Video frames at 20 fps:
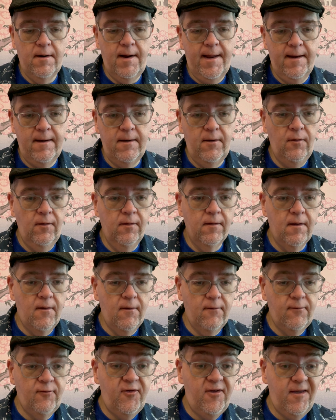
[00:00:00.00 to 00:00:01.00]
an
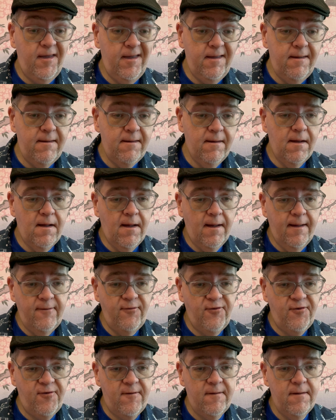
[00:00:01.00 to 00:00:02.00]
oolong tea,
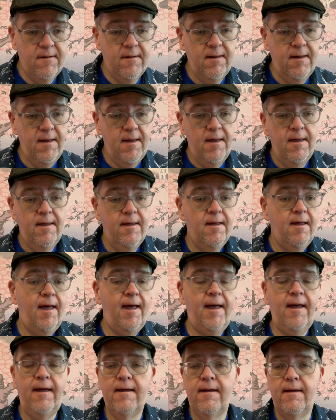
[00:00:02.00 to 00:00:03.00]
iced,
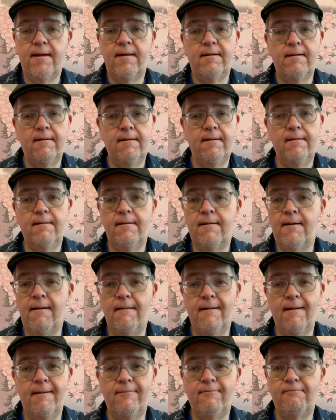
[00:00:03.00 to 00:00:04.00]
and
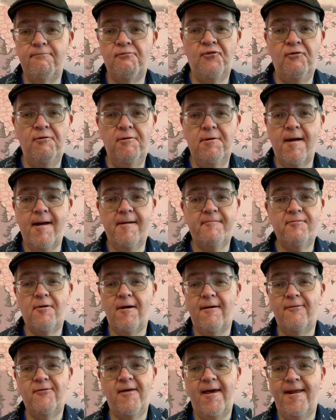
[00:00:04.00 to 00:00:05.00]
not soon
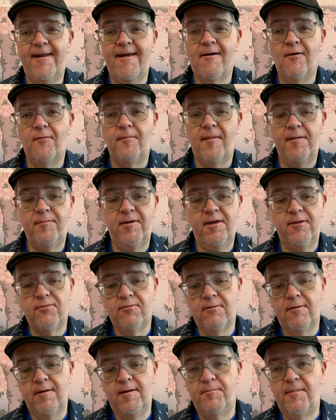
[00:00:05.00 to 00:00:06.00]
after I sat down, maybe
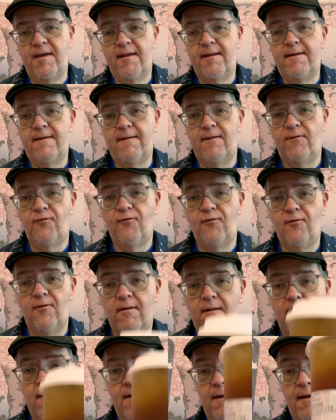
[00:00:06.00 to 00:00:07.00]
3 minutes,
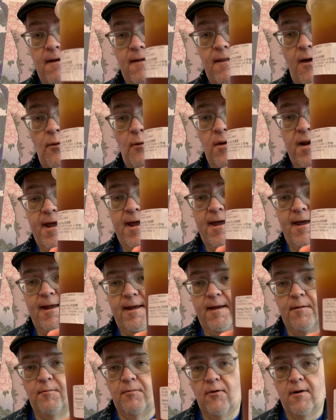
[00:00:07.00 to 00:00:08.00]
they went ahead
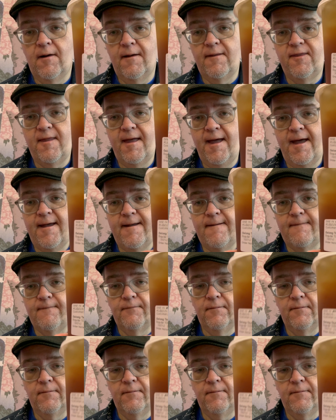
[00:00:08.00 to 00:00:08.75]
and brought that.